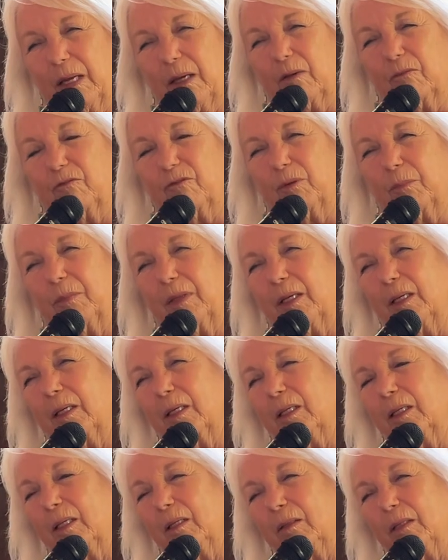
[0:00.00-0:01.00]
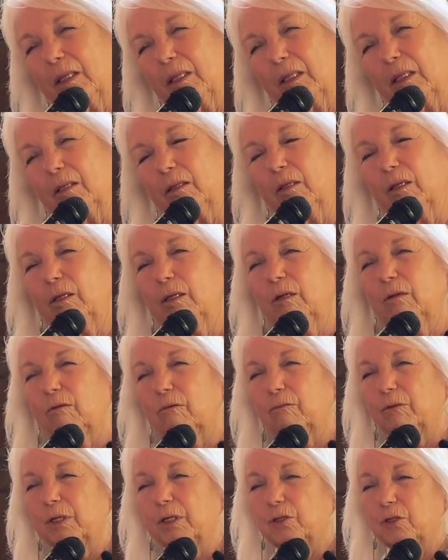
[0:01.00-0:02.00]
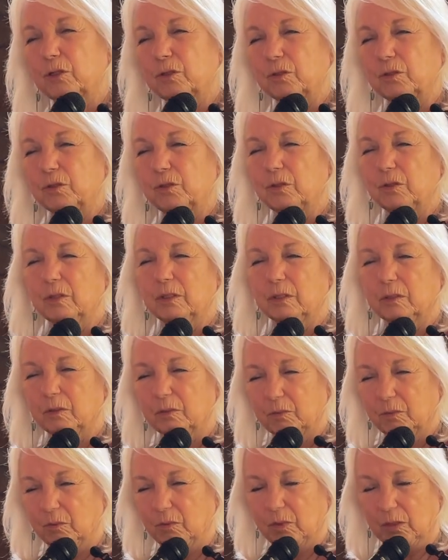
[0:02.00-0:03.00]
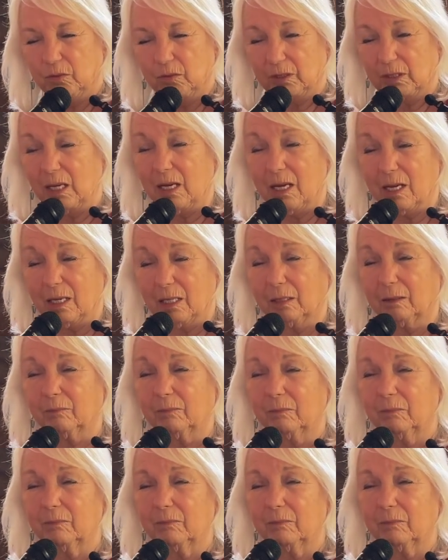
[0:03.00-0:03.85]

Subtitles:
out from that, and then it reaches the sky.